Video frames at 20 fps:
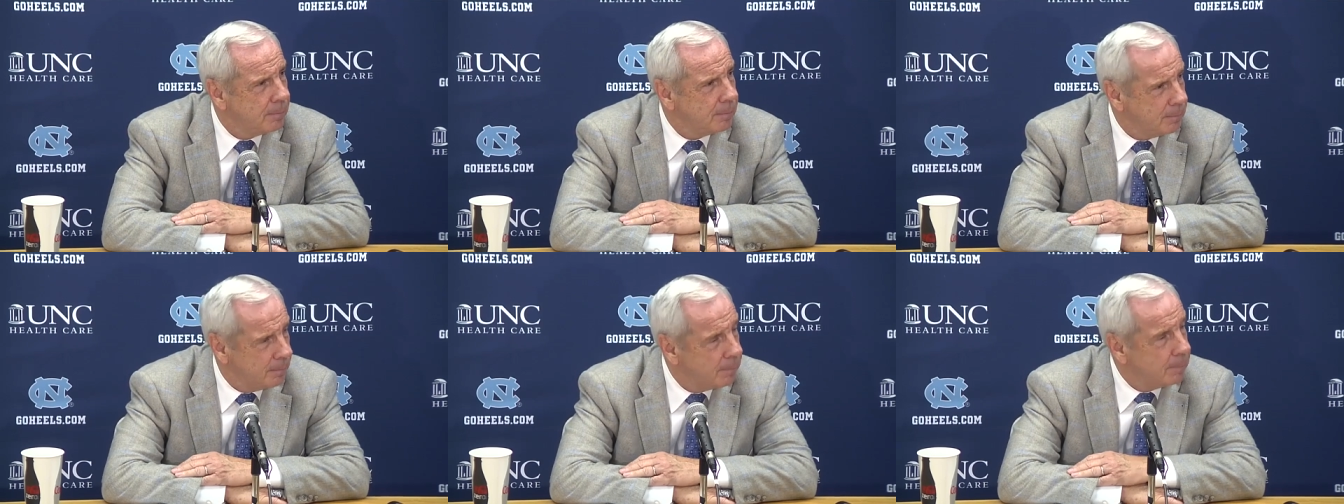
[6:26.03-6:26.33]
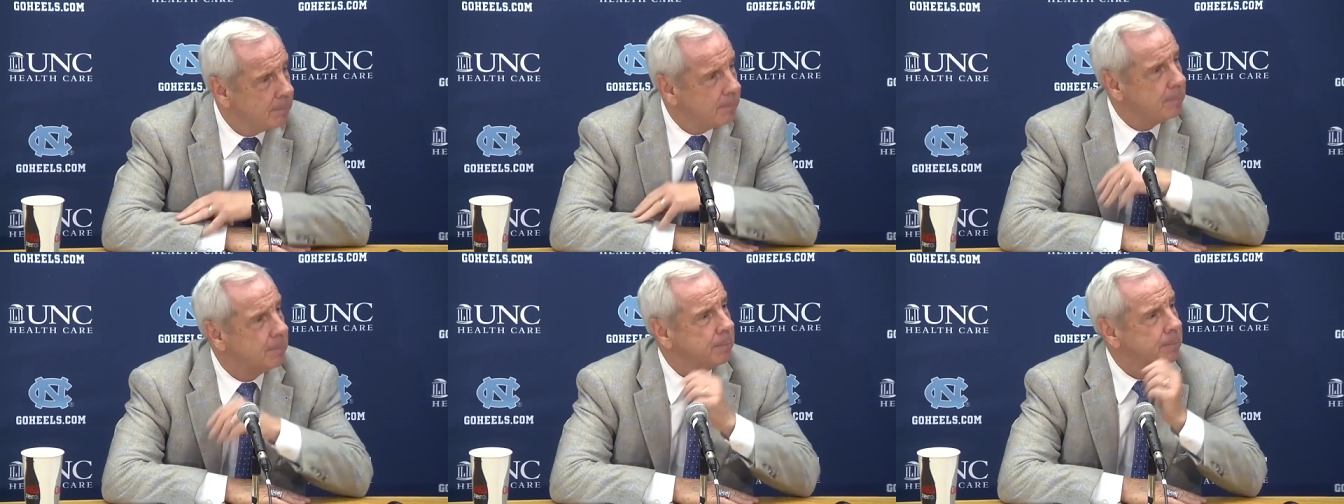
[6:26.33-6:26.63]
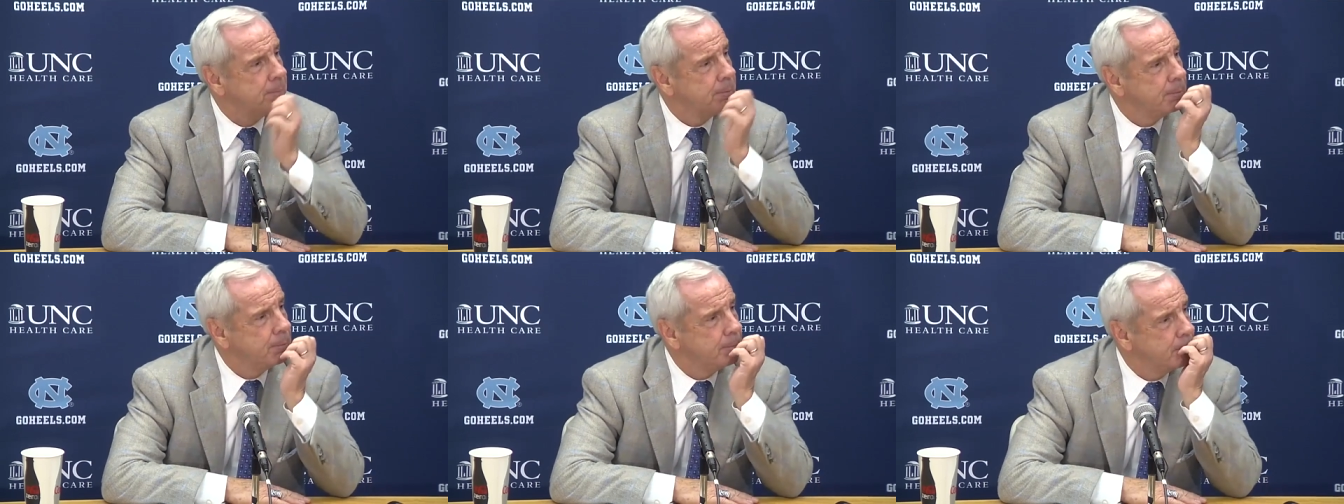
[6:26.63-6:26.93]
does that
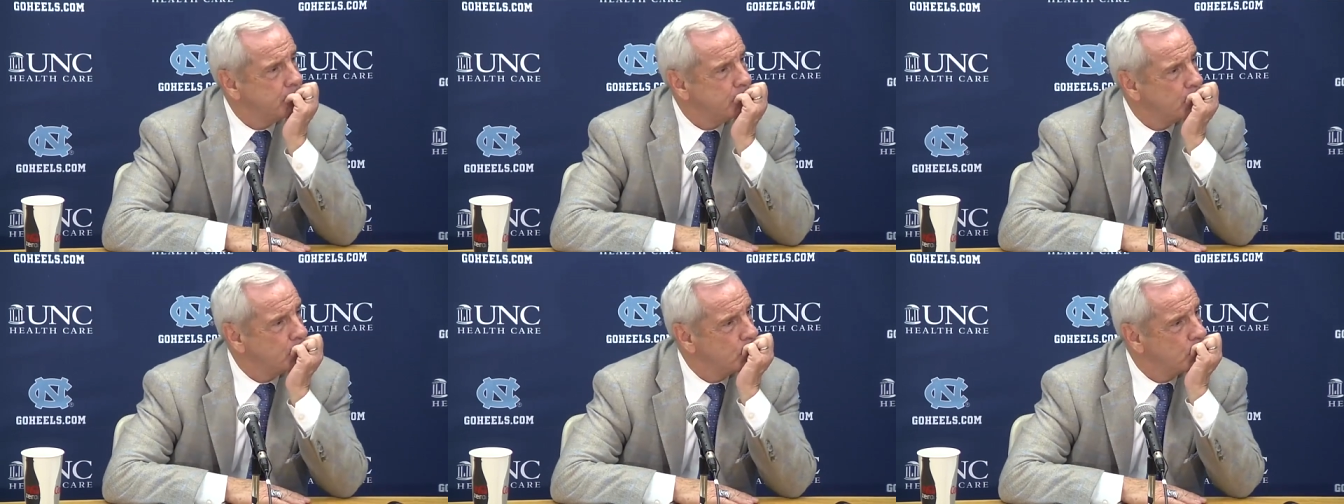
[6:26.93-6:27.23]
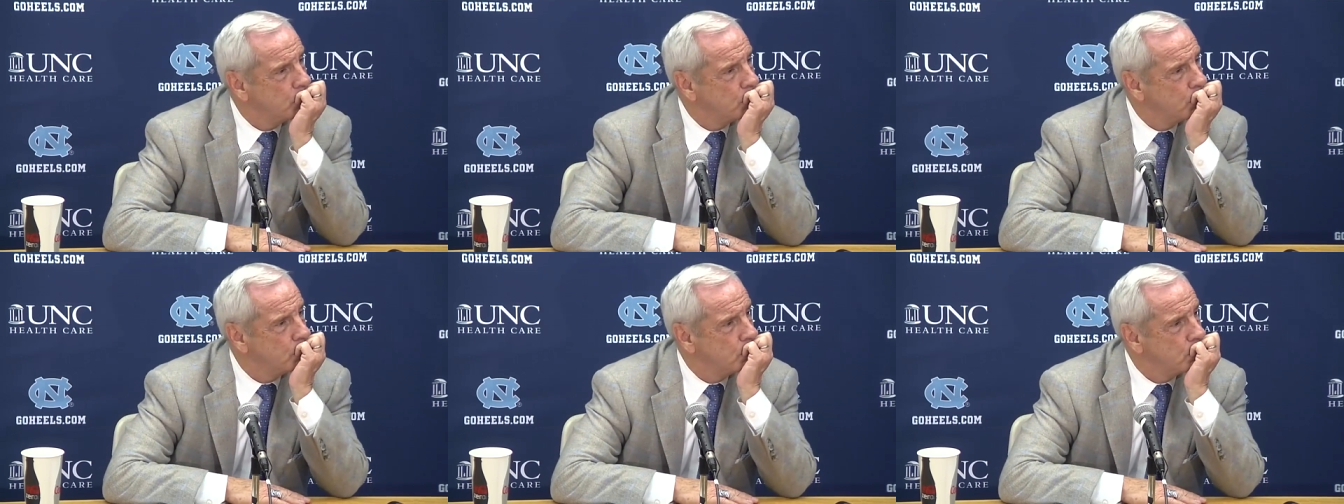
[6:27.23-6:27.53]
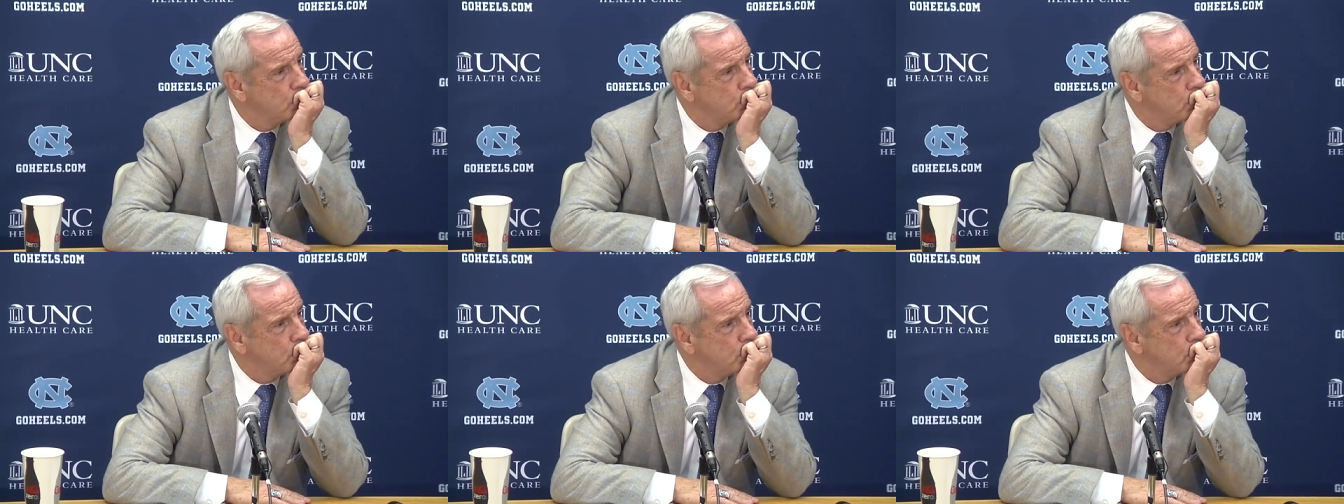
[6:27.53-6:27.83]
affect you guys more
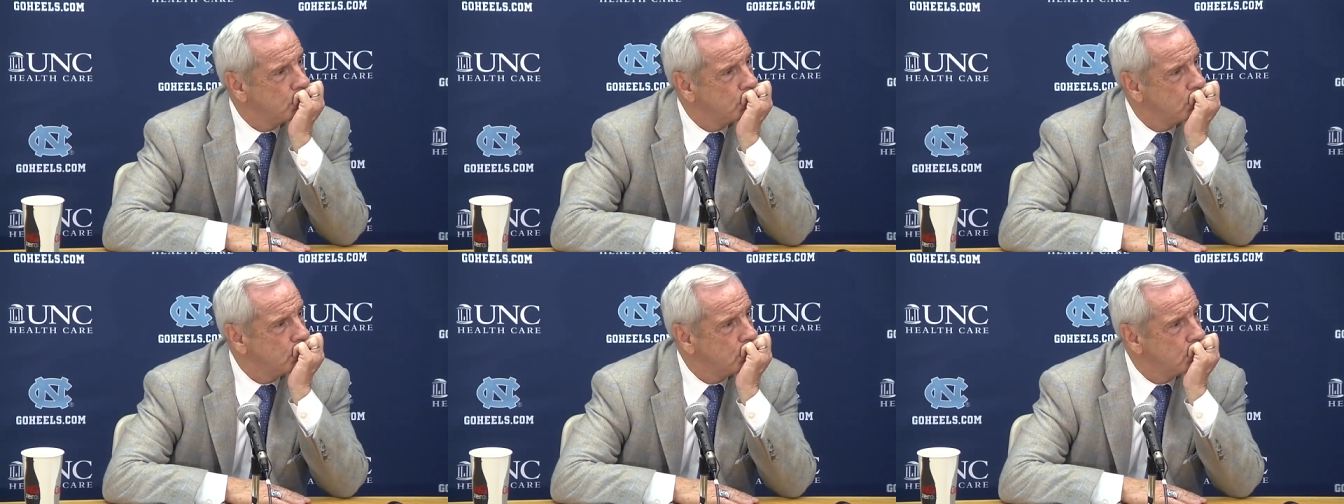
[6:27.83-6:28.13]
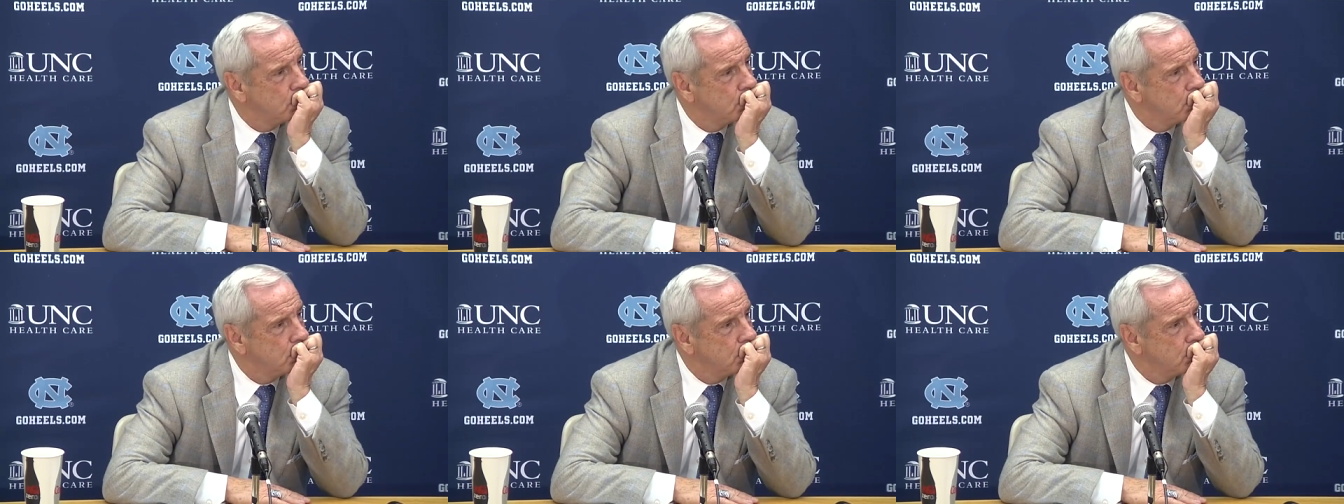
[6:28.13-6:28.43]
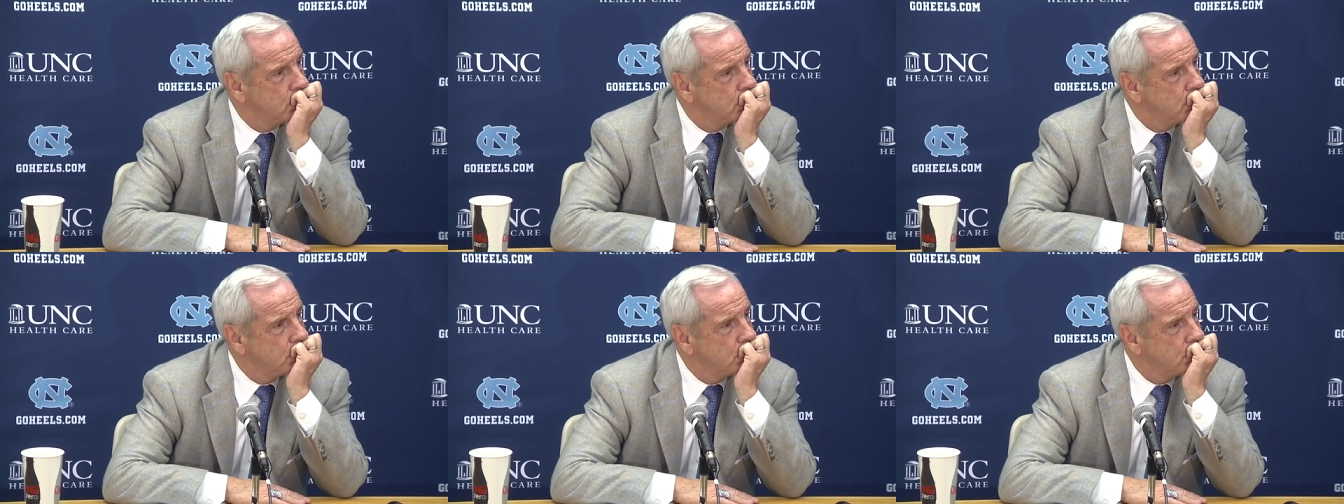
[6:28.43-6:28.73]
defensively than in
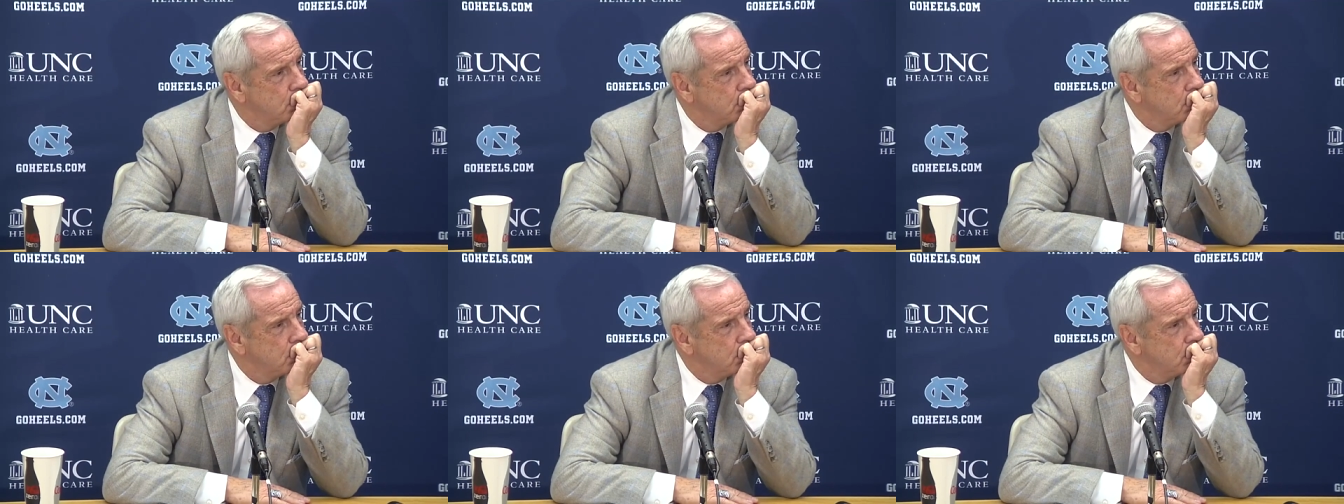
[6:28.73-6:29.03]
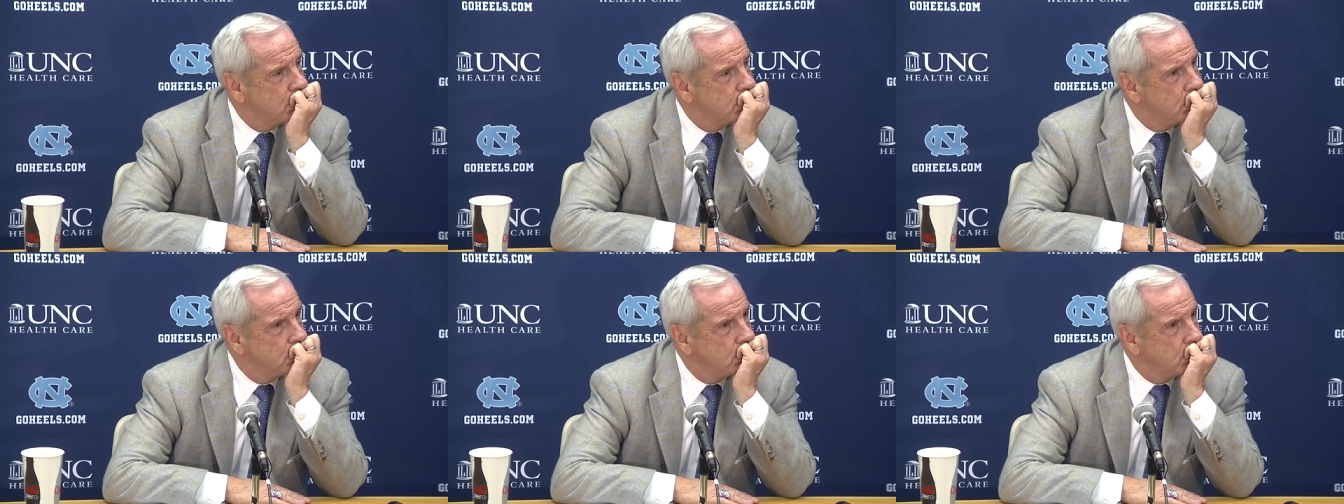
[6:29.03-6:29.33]
any other area?